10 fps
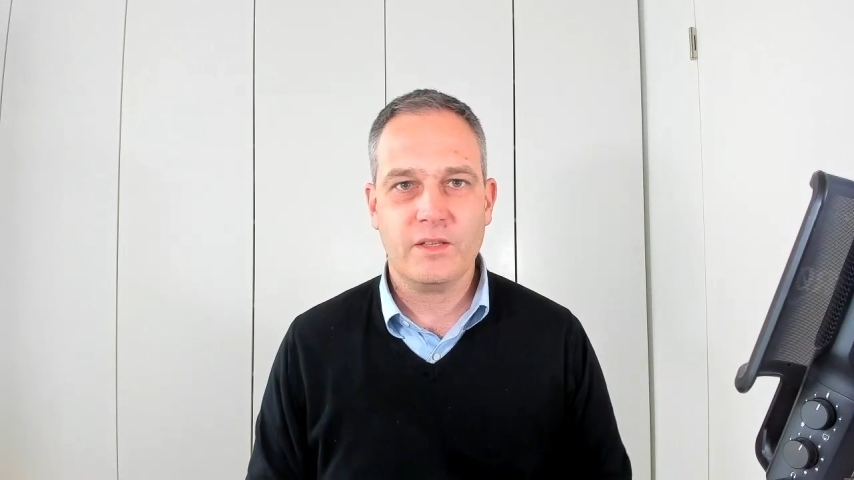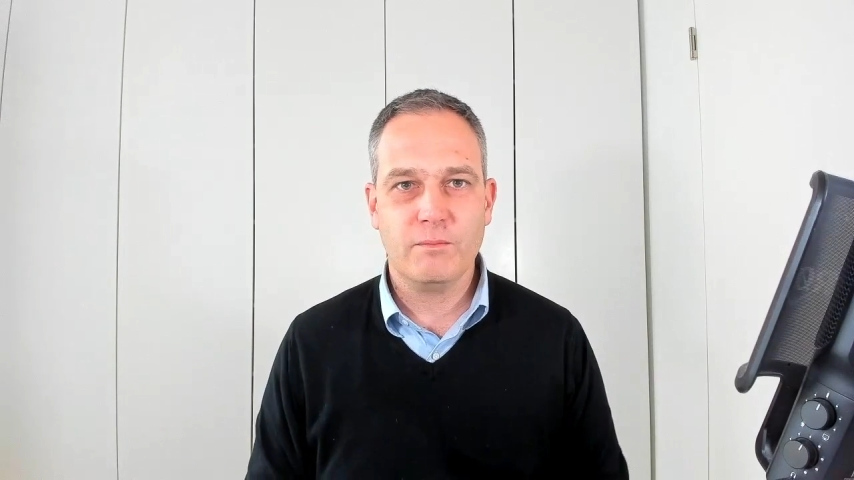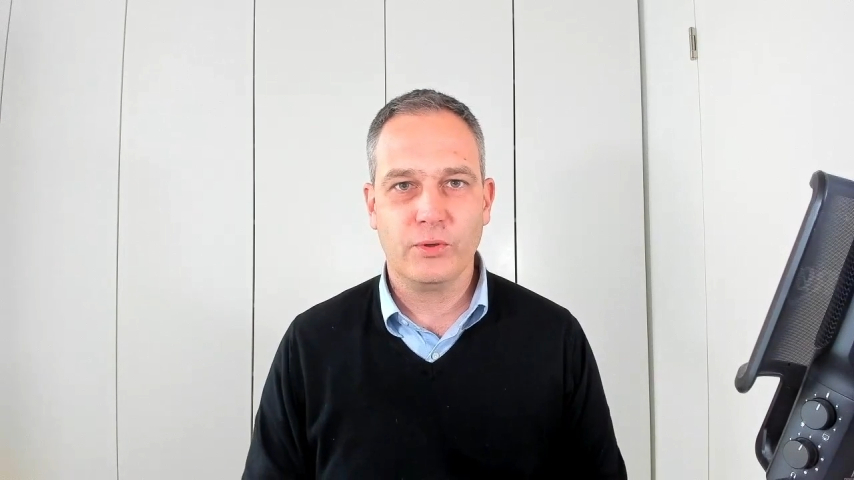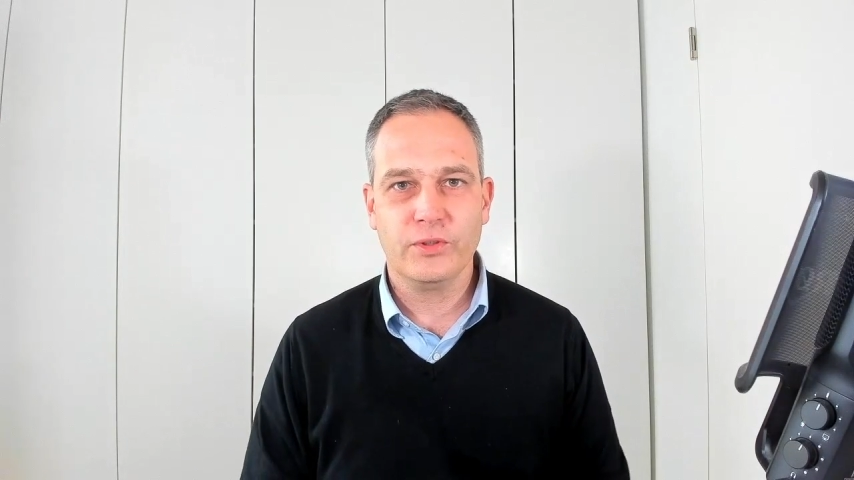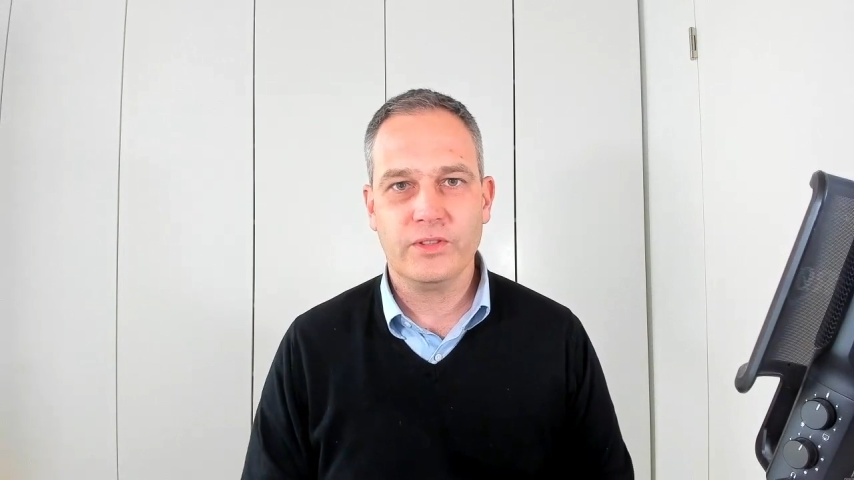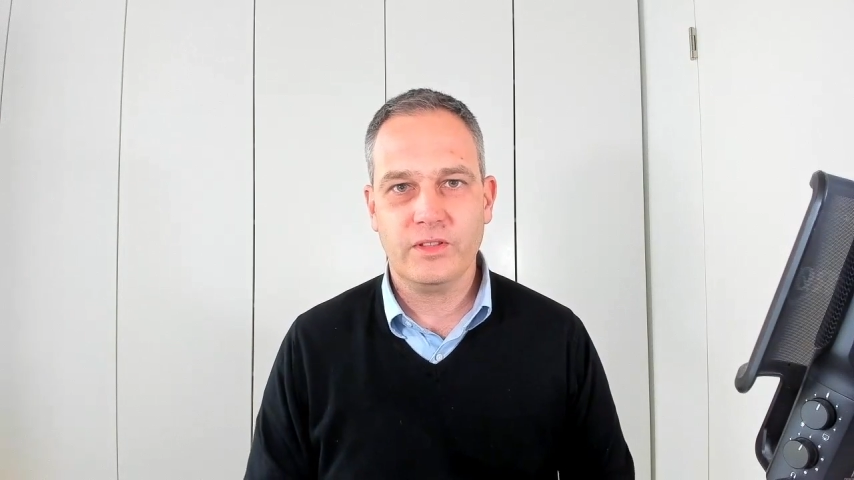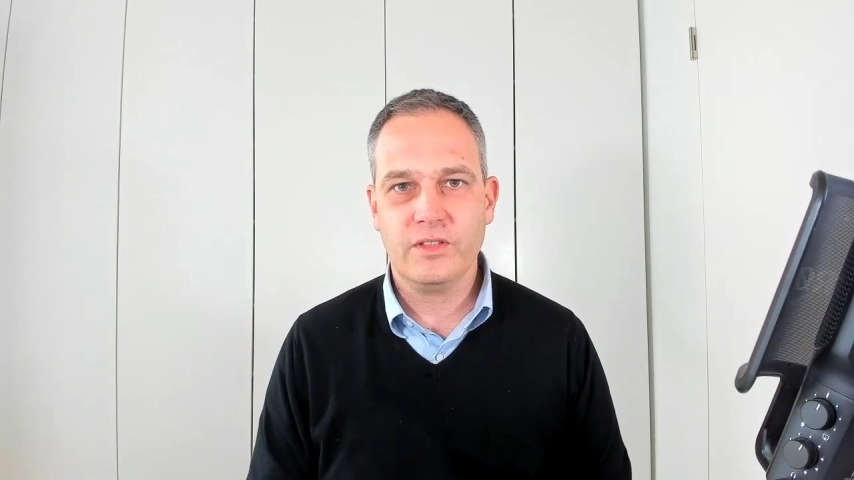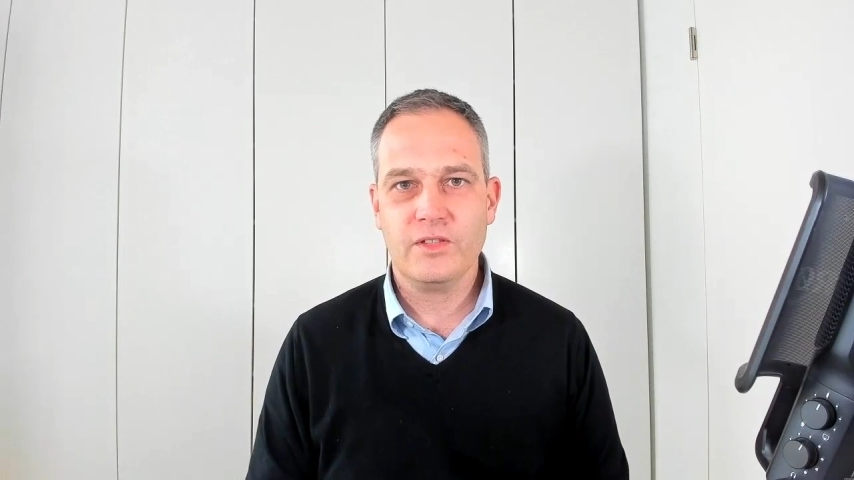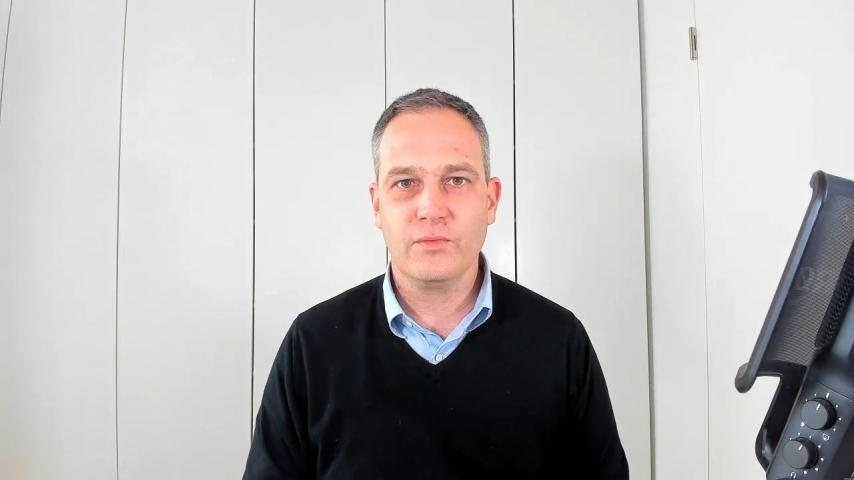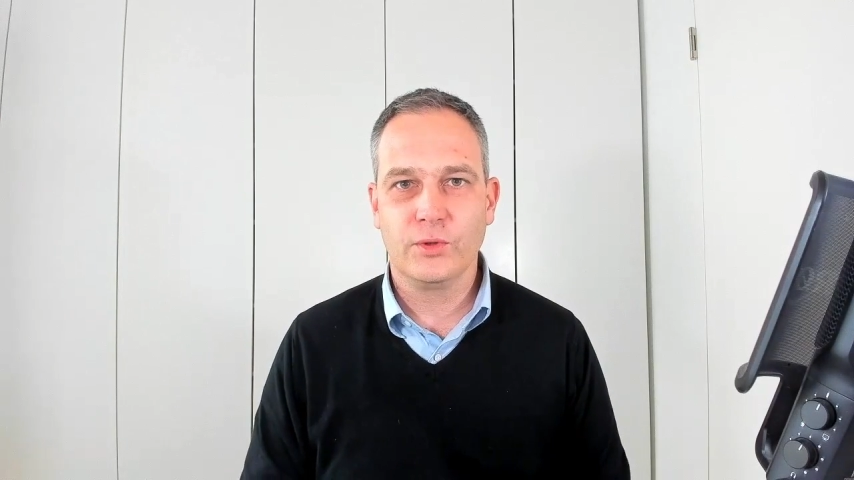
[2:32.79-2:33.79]
important in
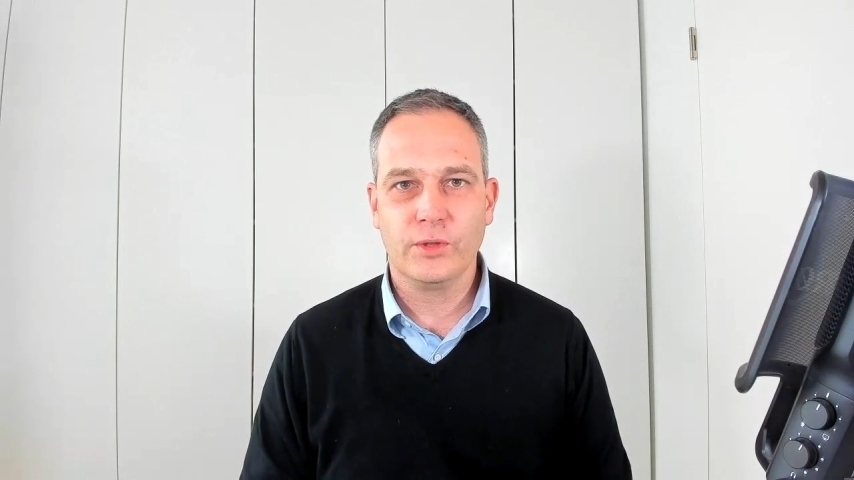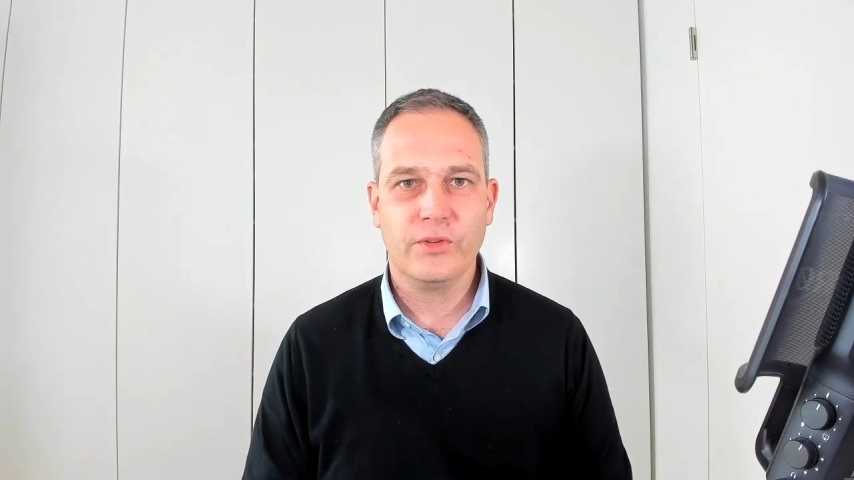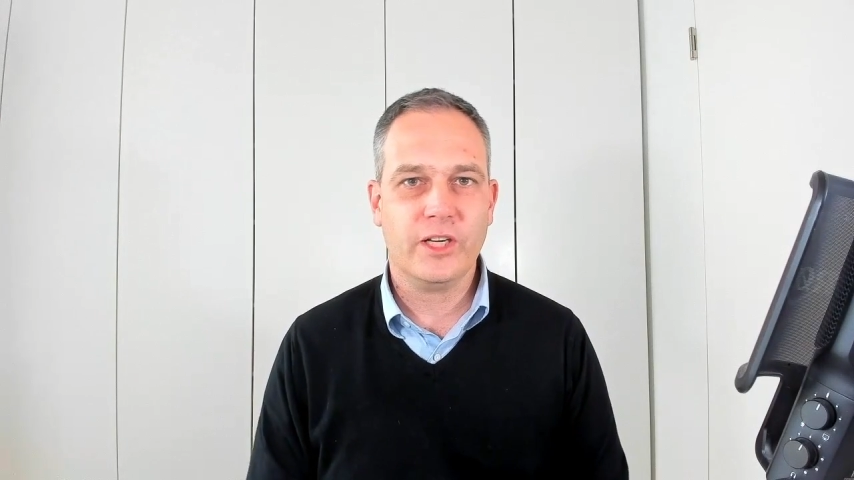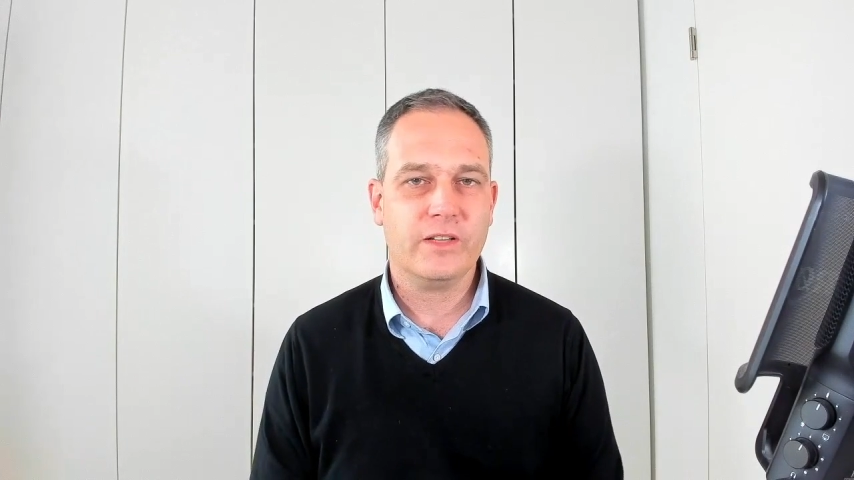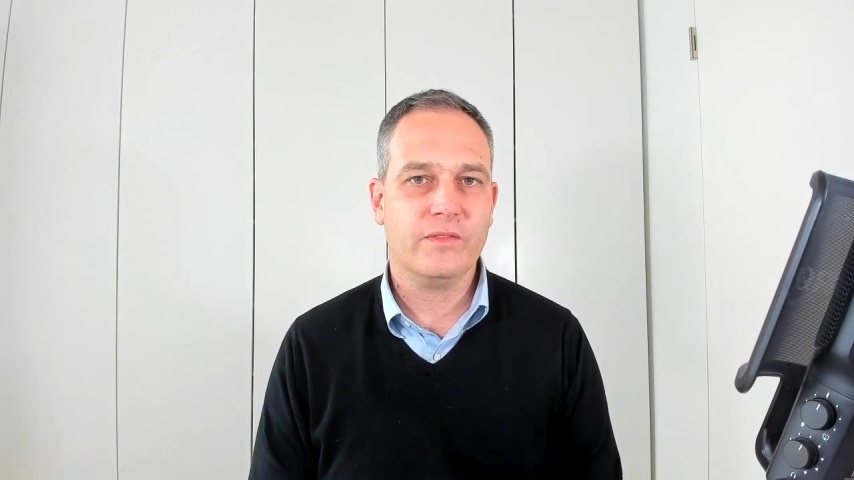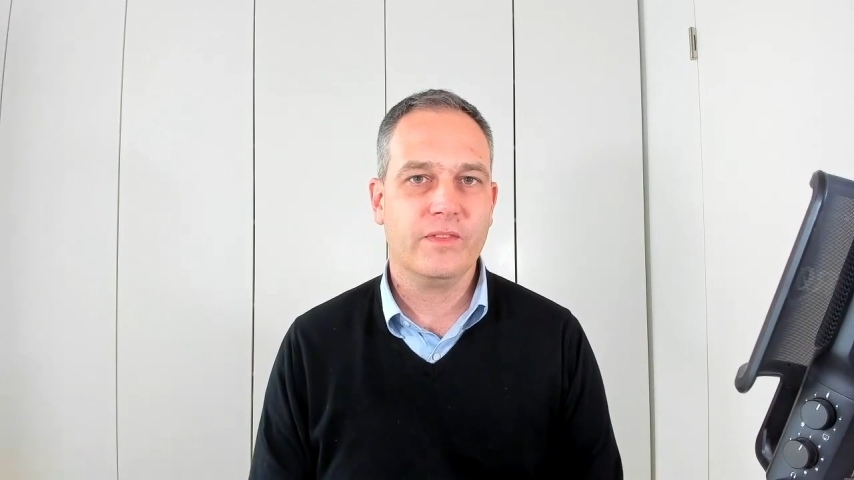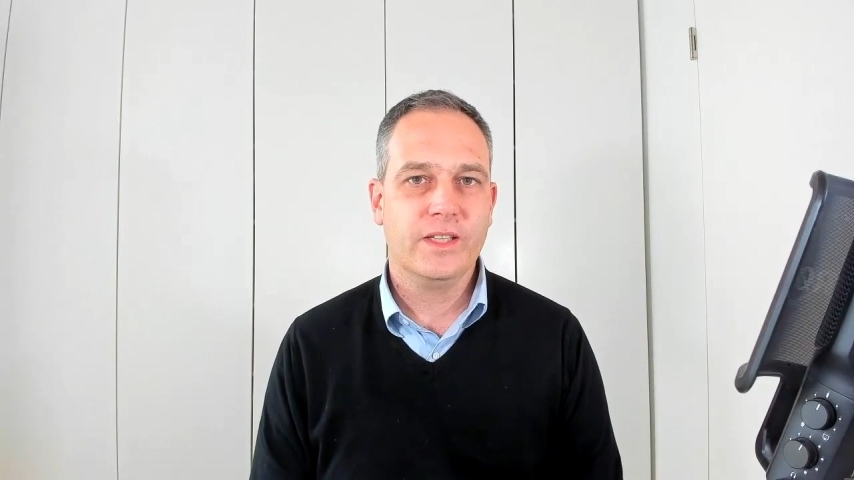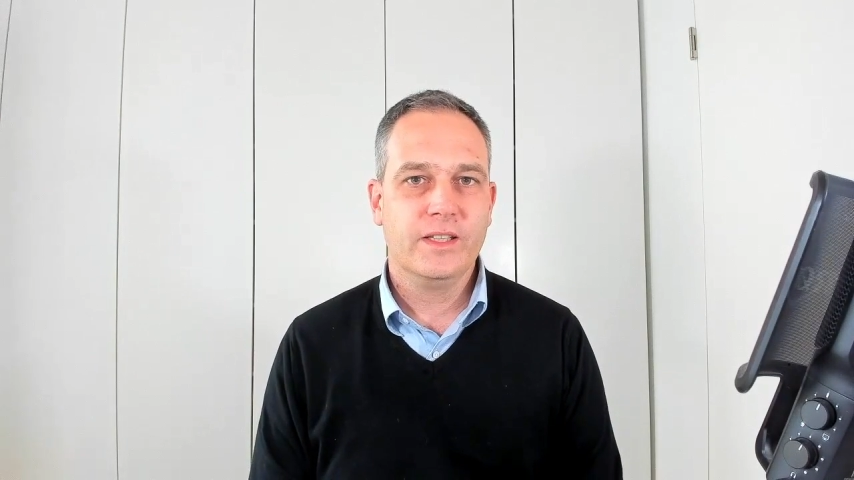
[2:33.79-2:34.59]
this war than